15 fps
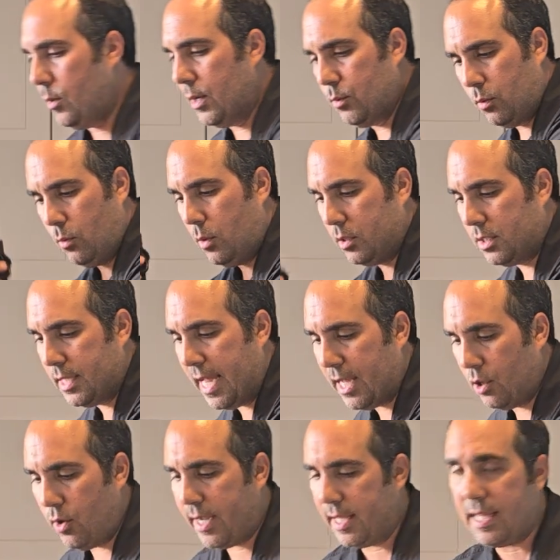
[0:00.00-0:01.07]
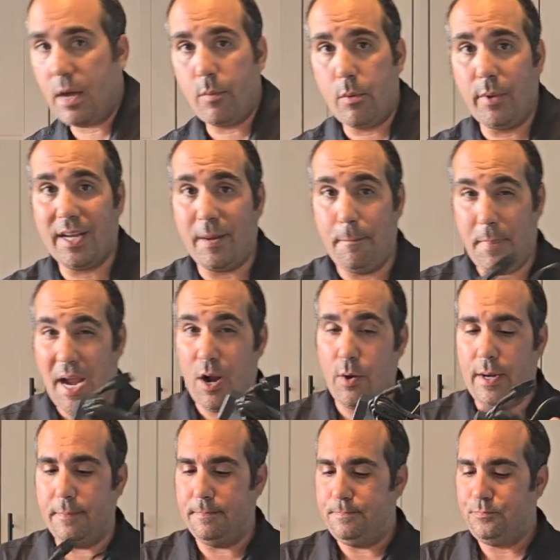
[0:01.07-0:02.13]
and we'll take a look at that when we compare
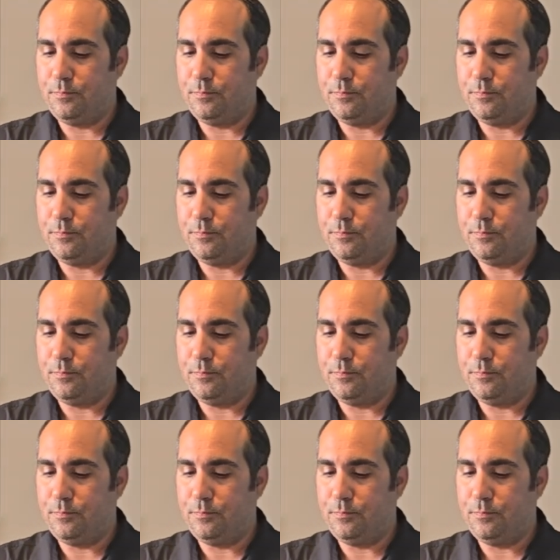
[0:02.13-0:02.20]
it.